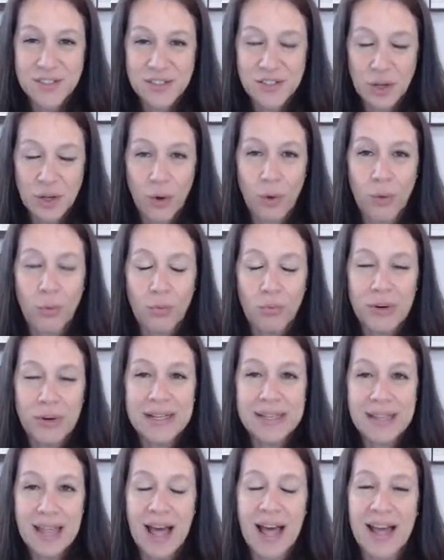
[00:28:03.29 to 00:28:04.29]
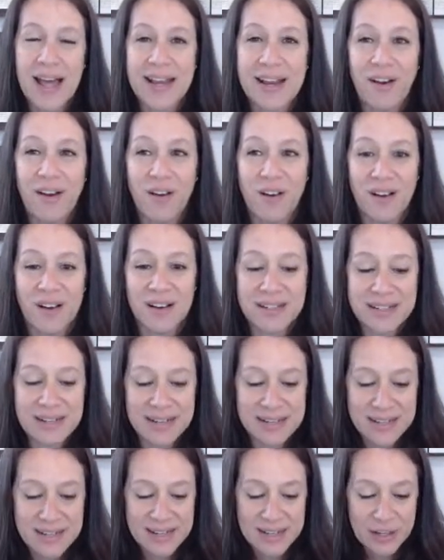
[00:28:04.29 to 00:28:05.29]
Don't rely
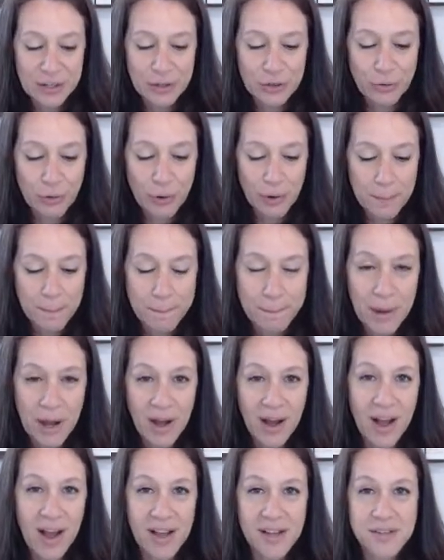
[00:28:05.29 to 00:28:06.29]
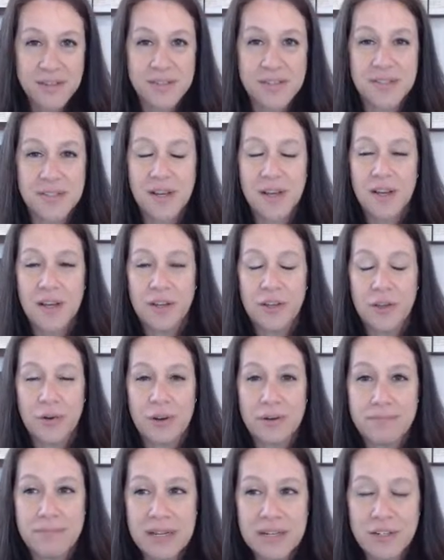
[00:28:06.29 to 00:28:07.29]
on your boss, your
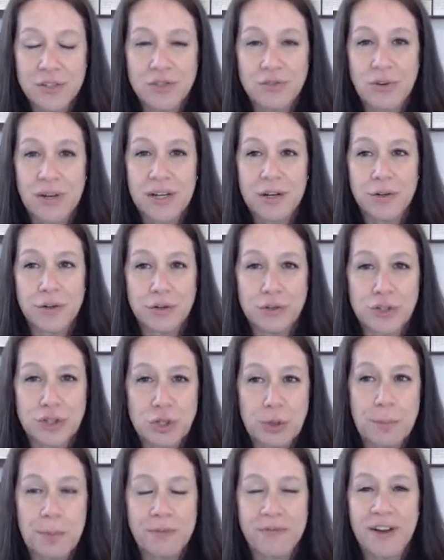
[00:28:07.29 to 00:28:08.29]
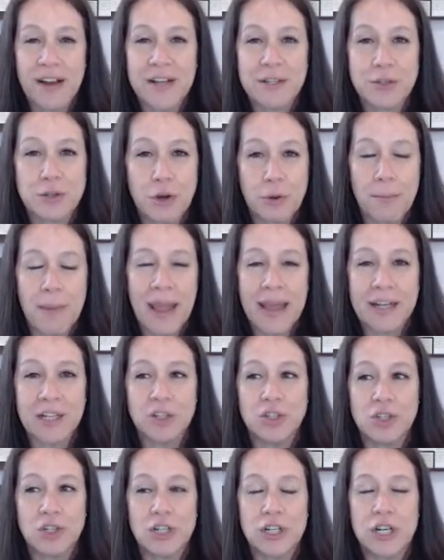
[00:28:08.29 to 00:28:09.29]
administrator, your supervisor, your
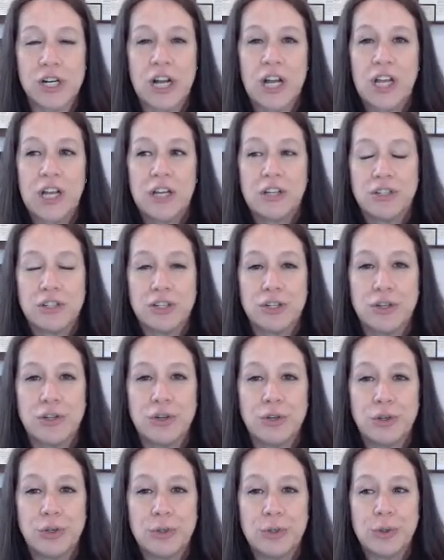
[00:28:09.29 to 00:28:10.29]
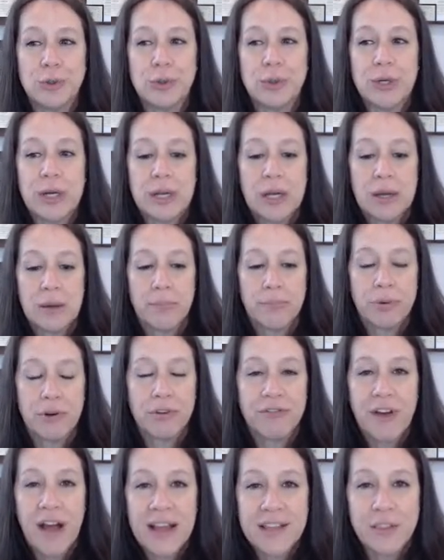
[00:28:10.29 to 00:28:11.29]
manager to
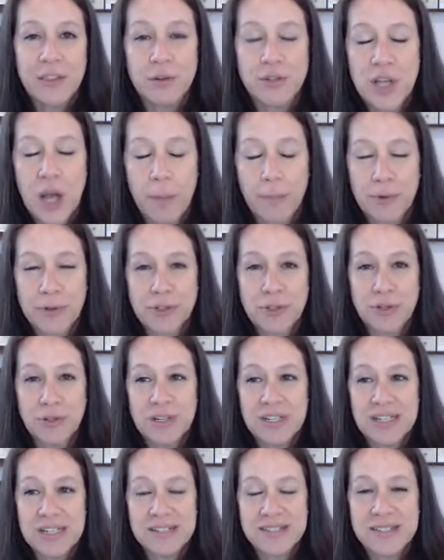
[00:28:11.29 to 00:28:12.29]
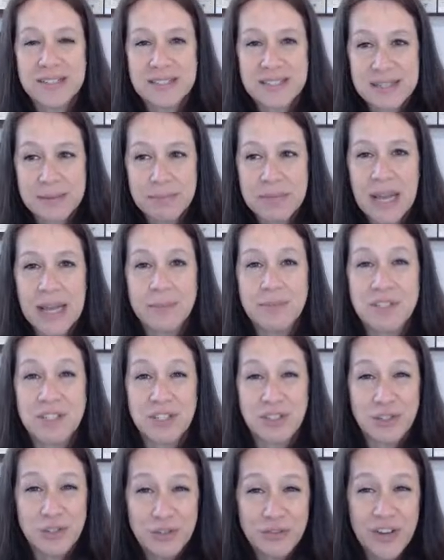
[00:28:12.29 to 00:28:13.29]
provide those opportunities. Sometimes
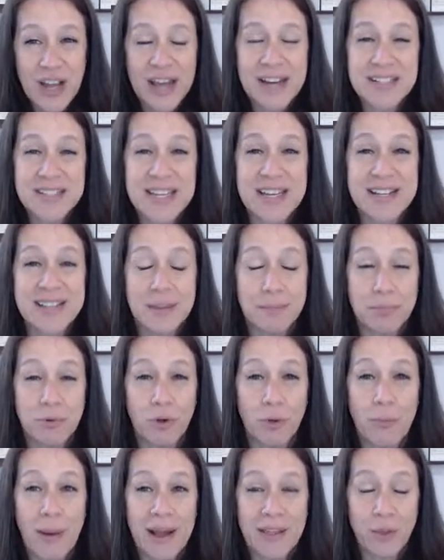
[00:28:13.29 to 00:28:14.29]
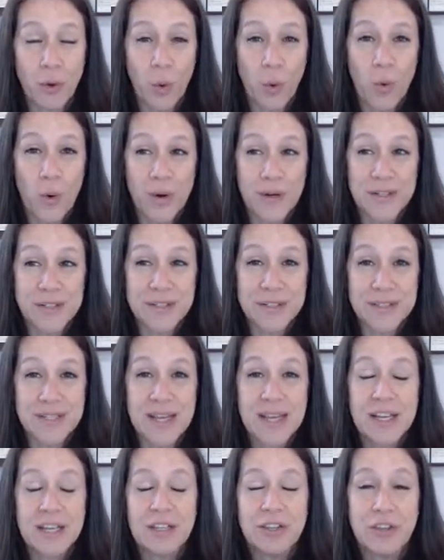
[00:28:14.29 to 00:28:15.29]
you've got to take the bull by the horns.
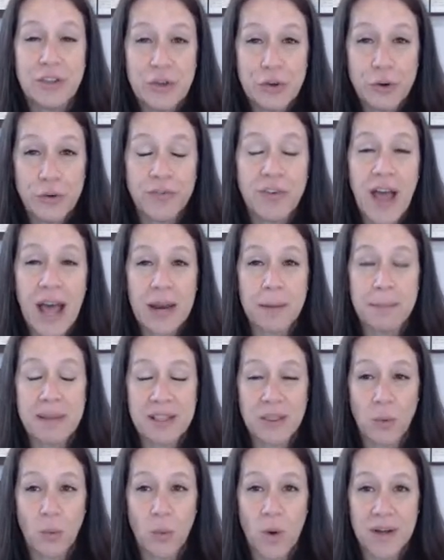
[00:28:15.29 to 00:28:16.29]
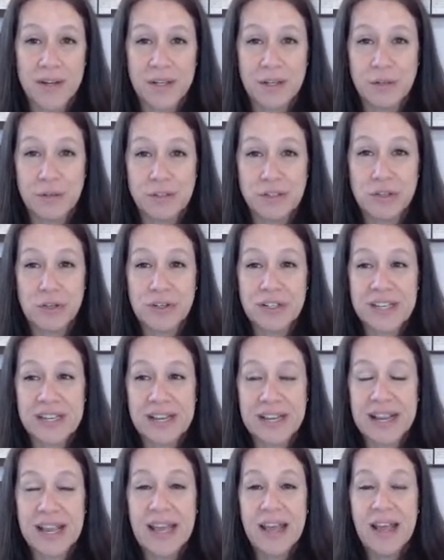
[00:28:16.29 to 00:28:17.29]
You've got to be the one who's
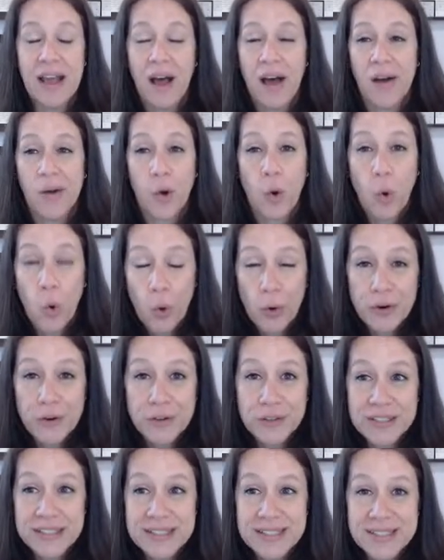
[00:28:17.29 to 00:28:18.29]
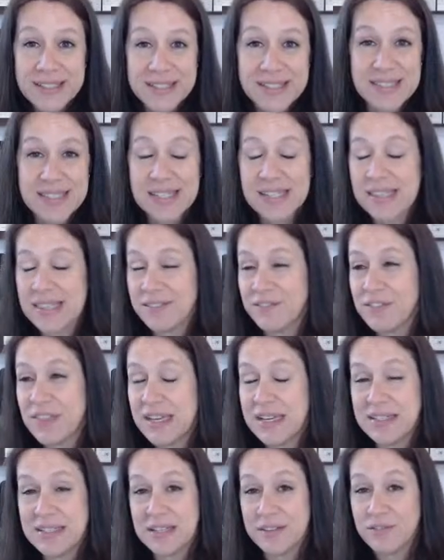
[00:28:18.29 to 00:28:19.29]
looking quarterly to see if
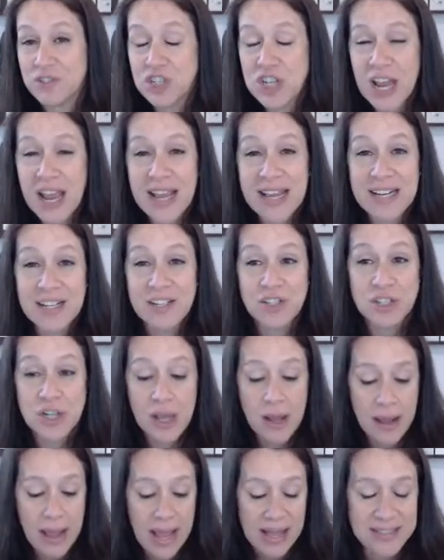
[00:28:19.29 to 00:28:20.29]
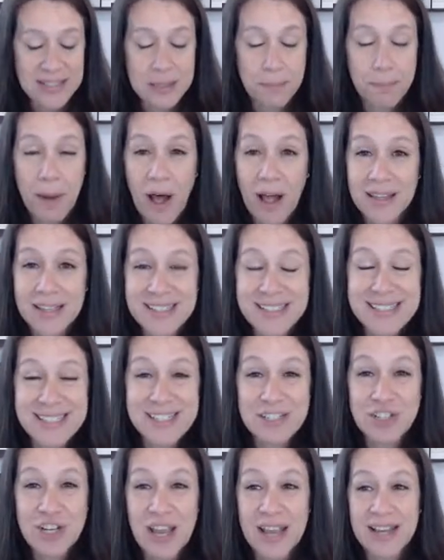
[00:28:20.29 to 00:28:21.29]
things have changed. Has the
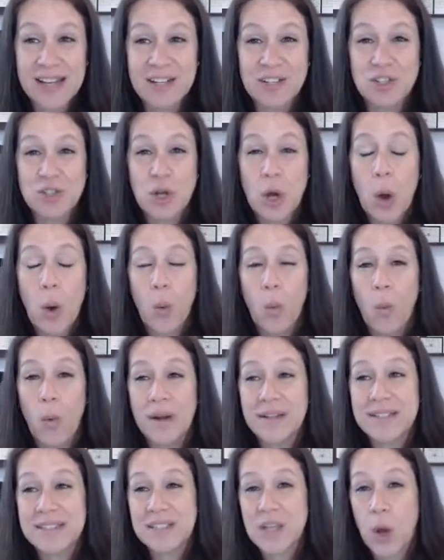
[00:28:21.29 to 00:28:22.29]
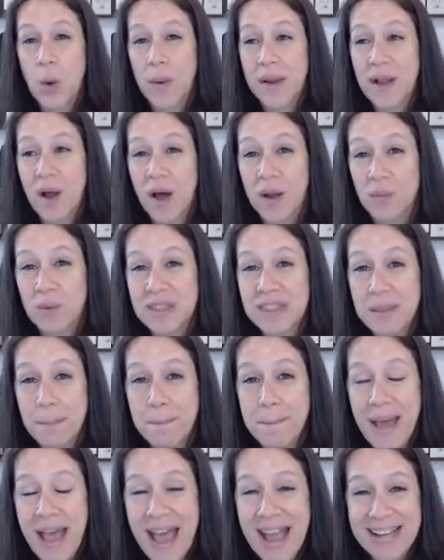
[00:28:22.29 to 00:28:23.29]
policy changed? What's going on with the
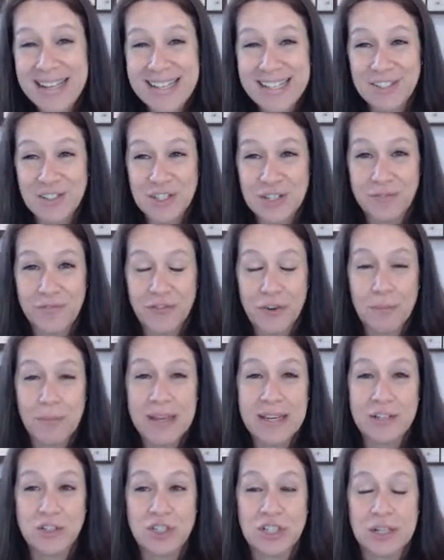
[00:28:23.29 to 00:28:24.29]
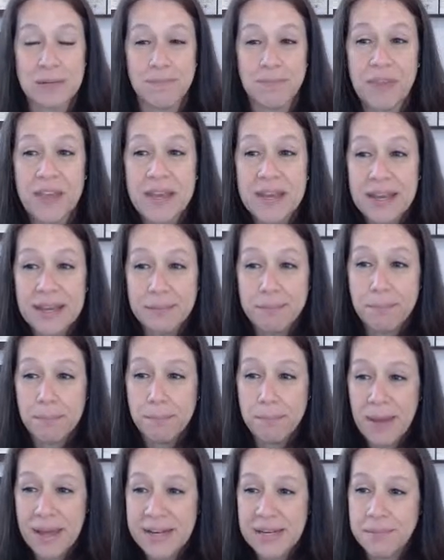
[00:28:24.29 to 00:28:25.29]
package information? And
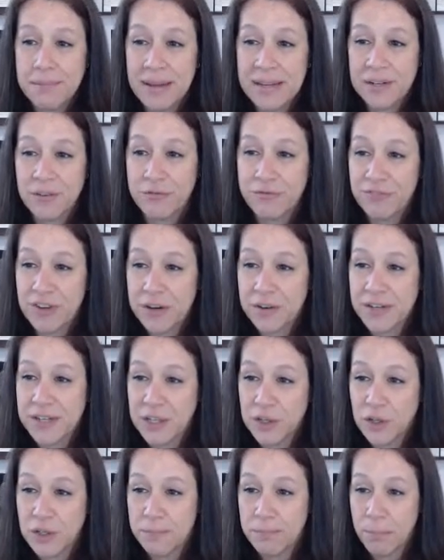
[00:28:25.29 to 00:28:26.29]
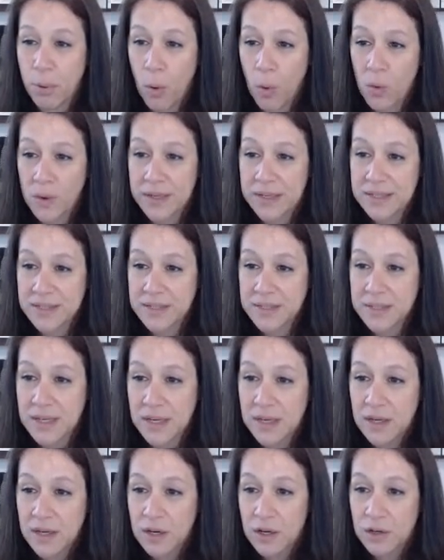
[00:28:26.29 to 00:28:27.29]
Betty made a very good point
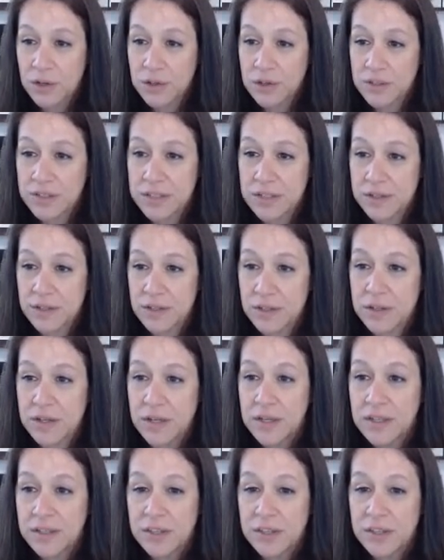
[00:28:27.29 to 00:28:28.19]
earlier.